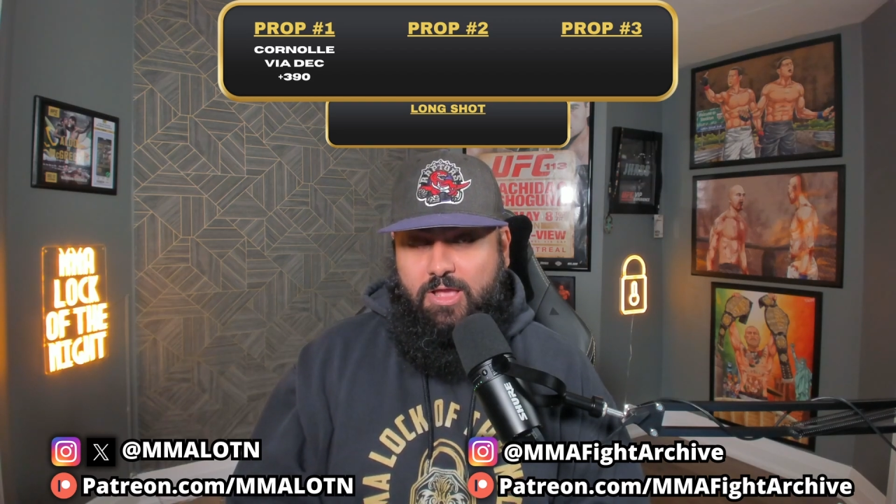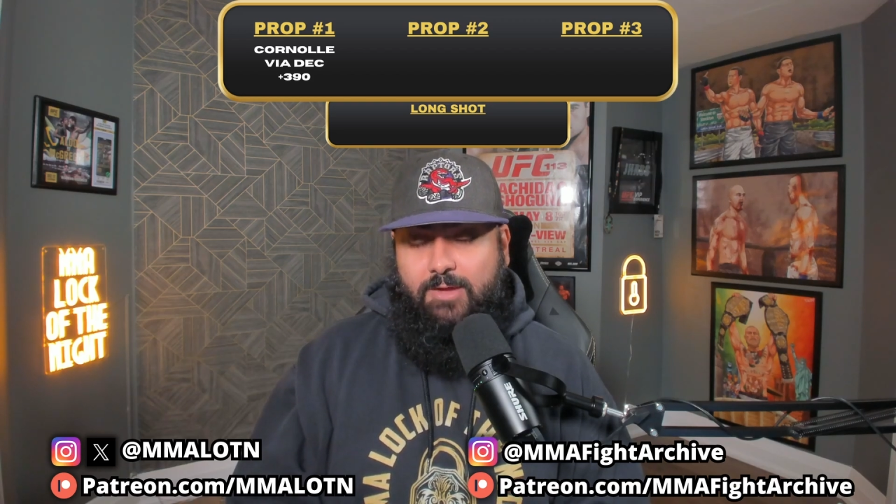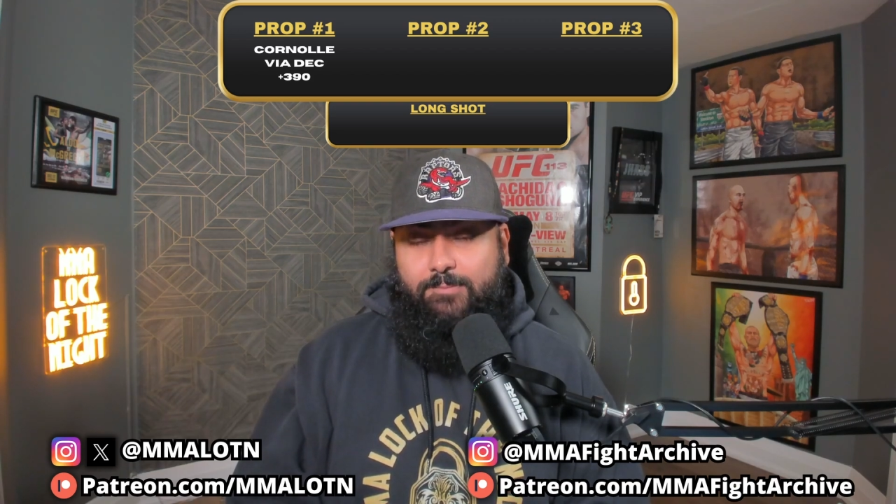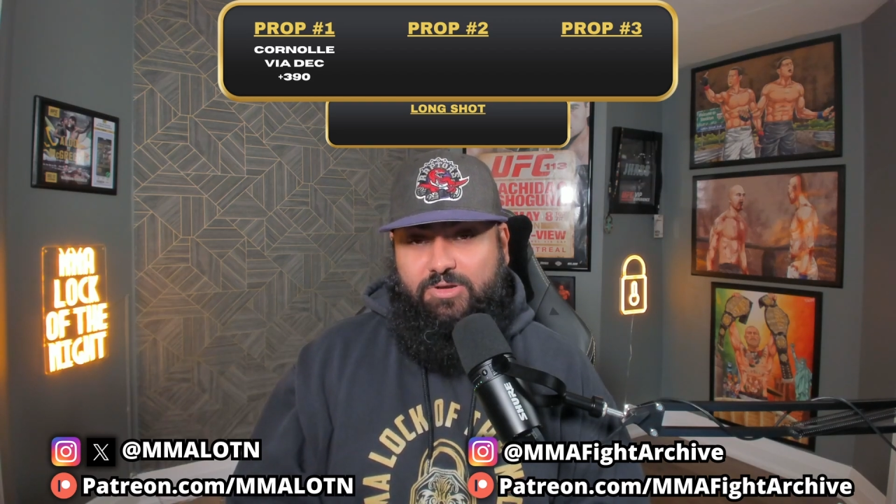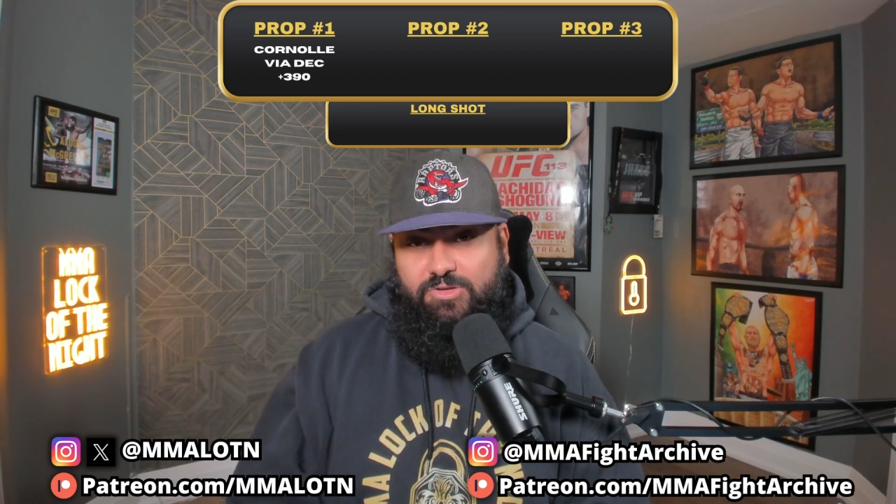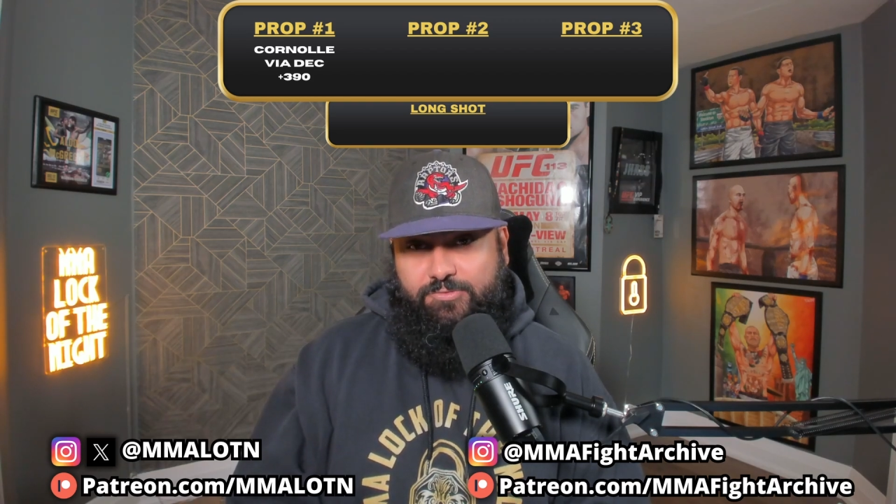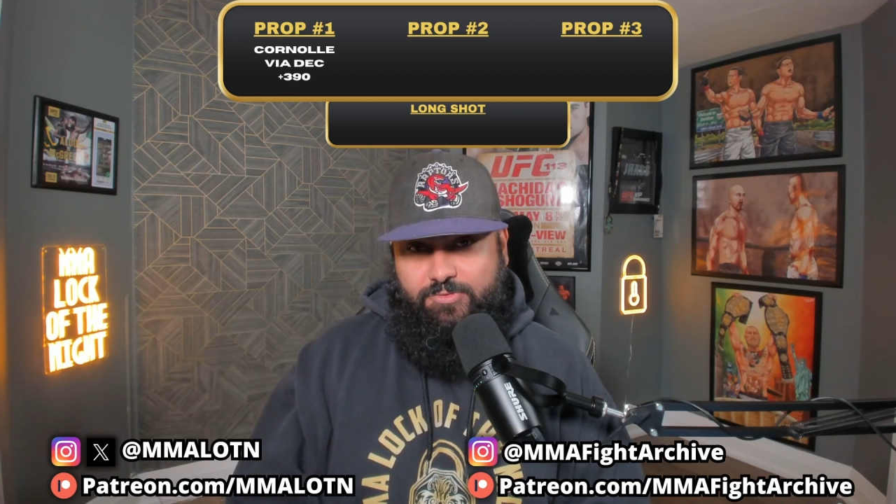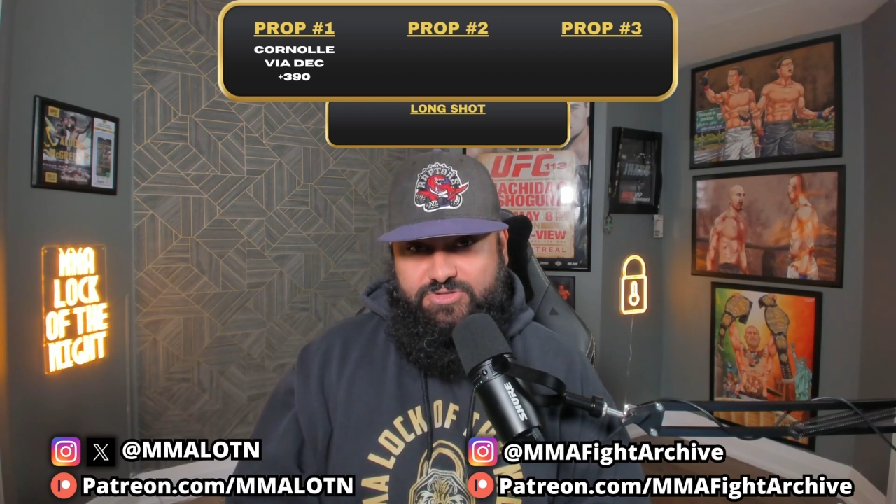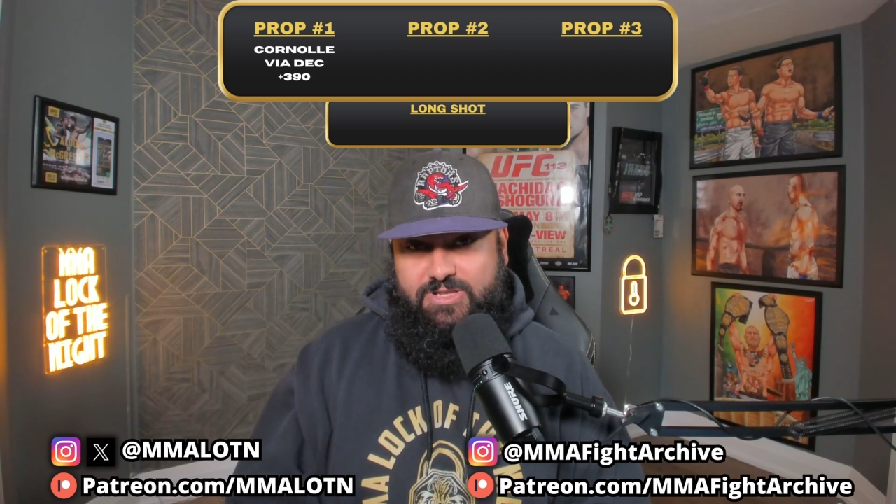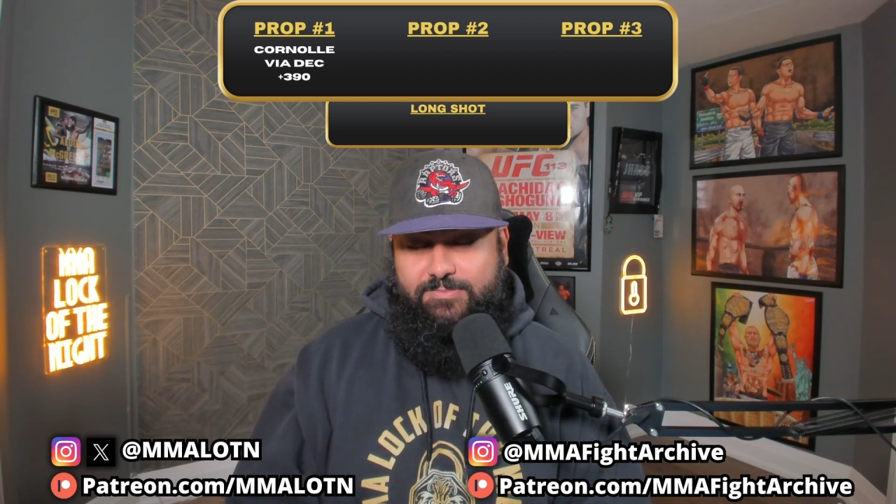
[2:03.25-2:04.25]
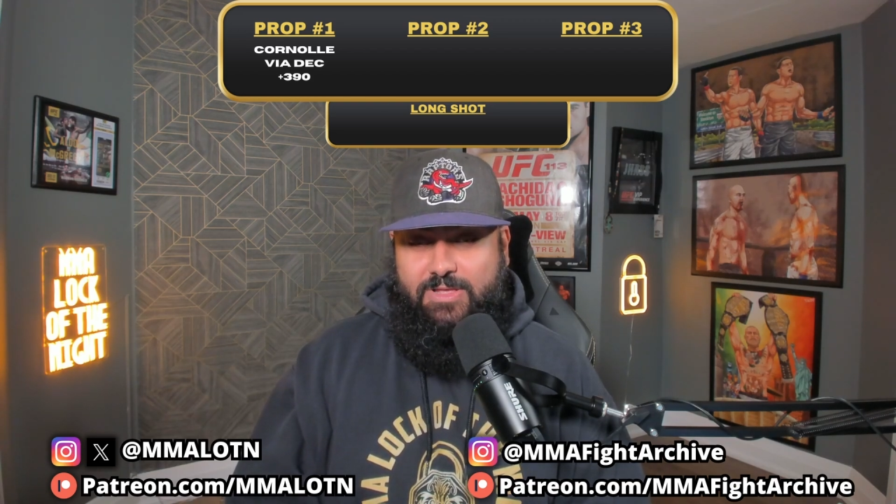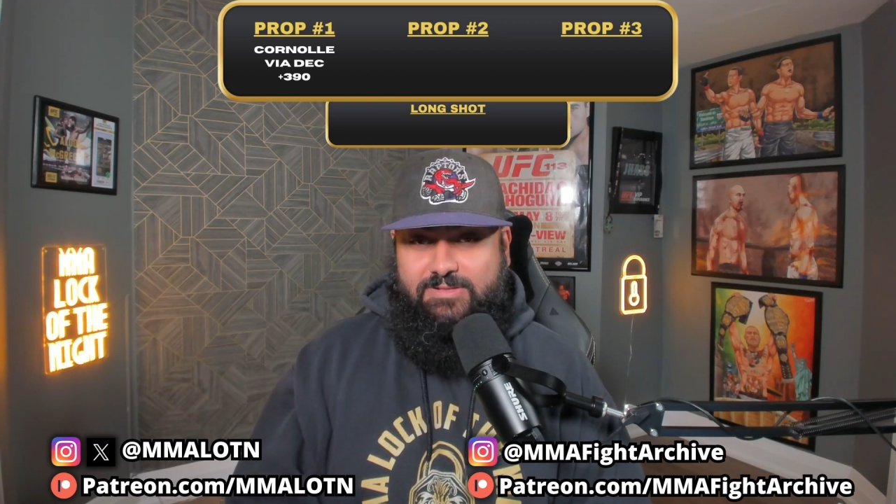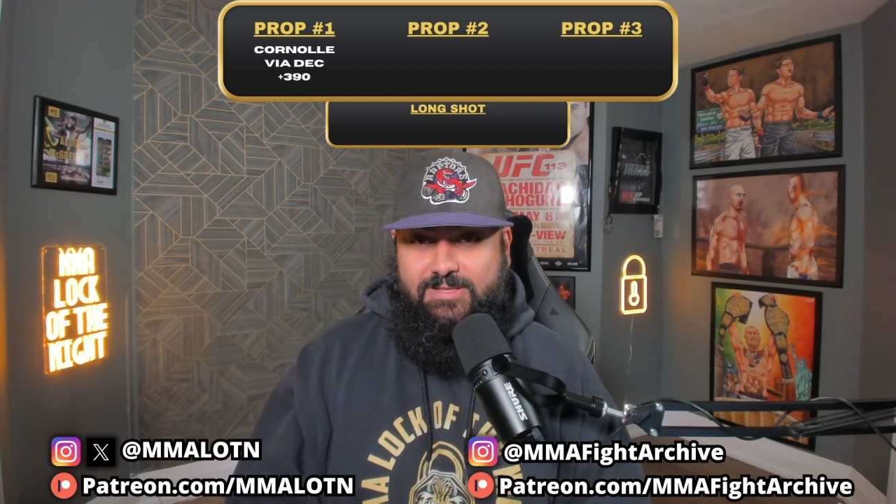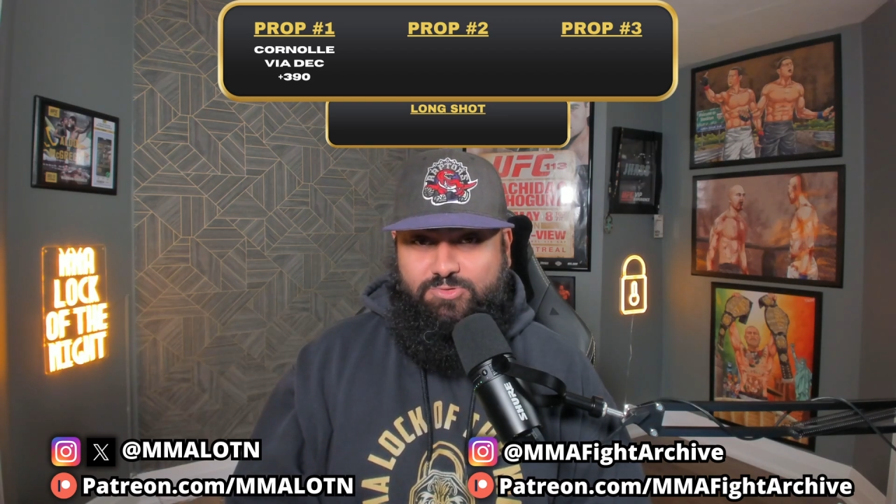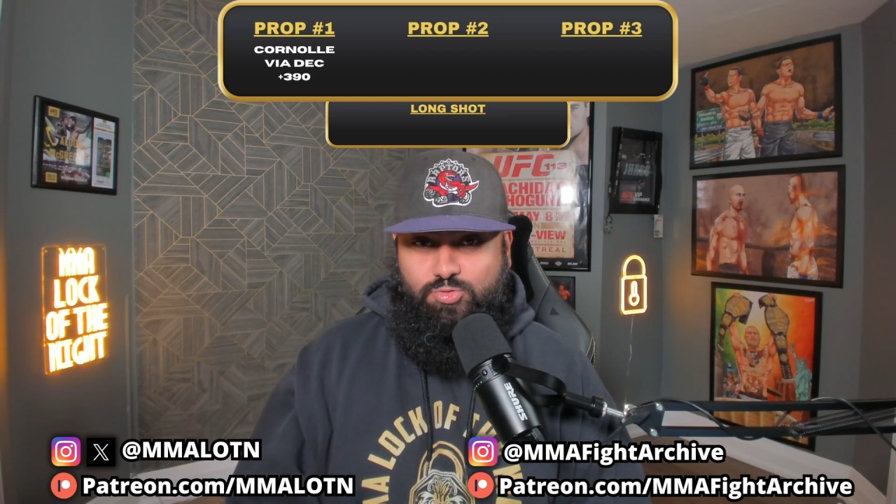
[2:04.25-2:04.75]
compared to the first time that
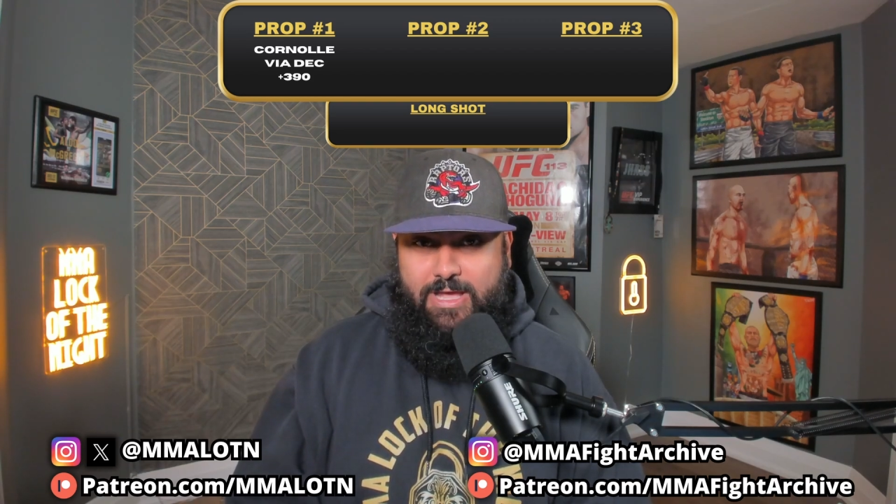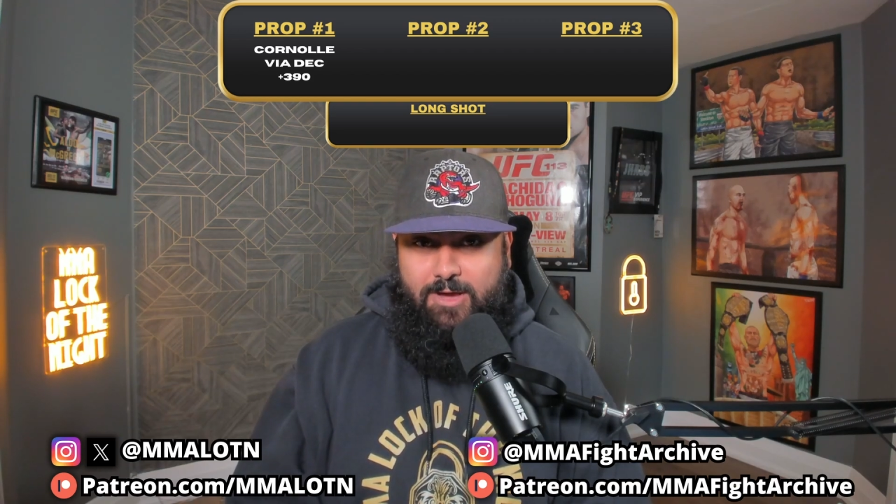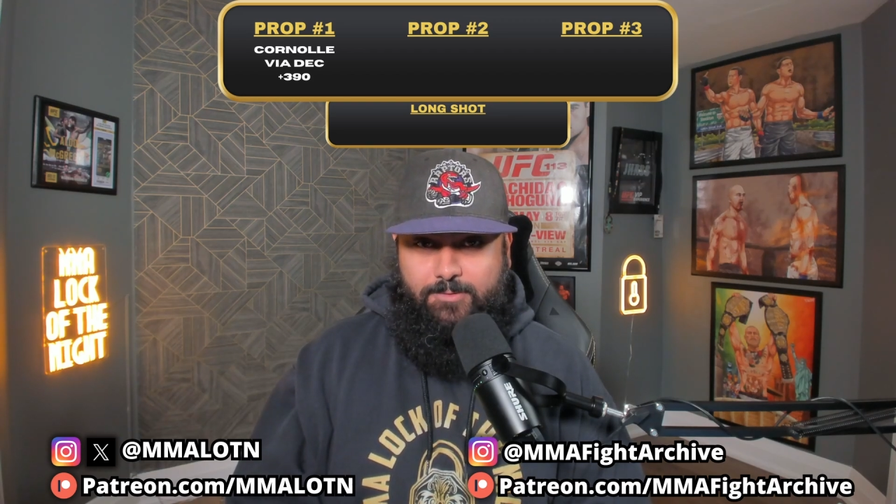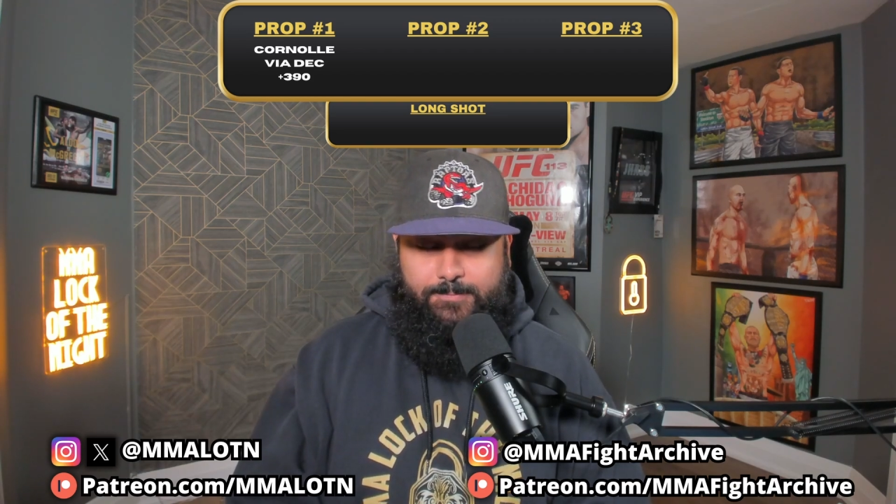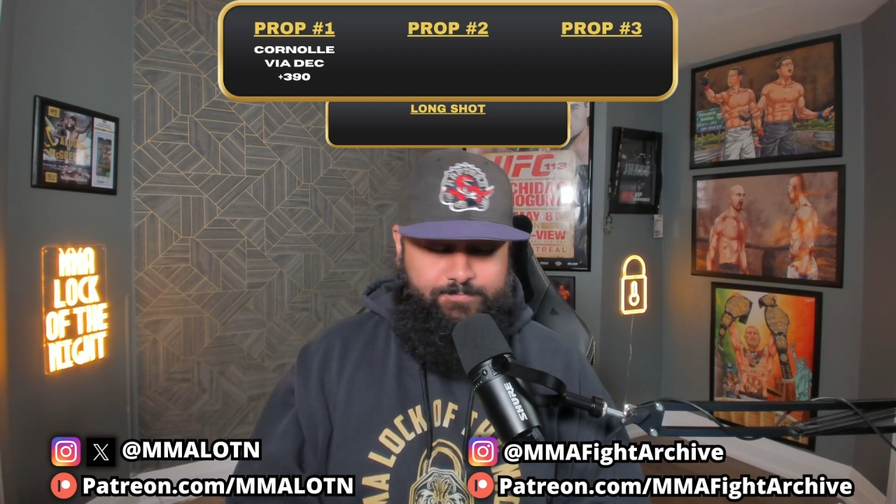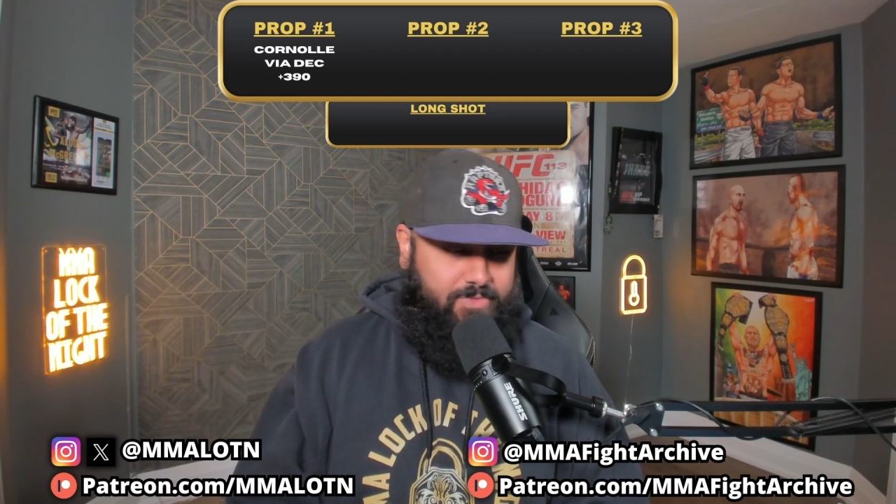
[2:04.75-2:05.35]
they threw down.